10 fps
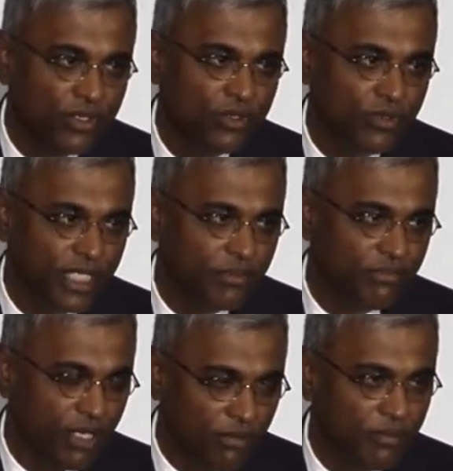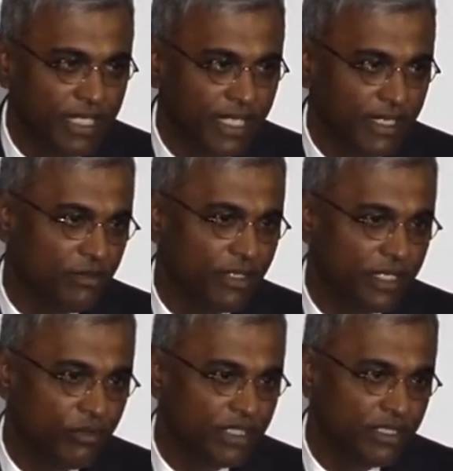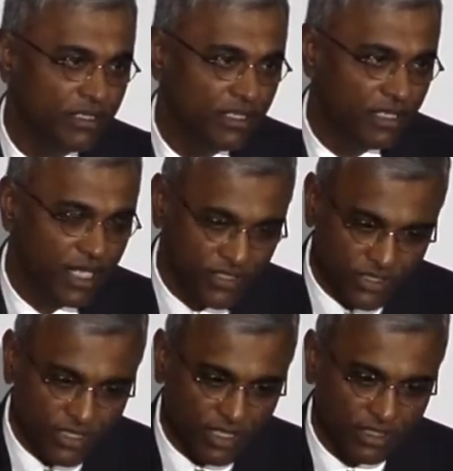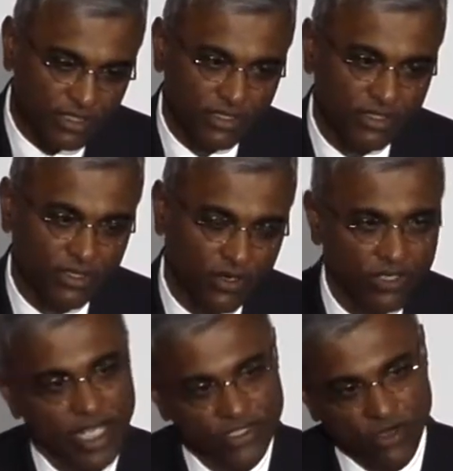who can probably get away with less drug or less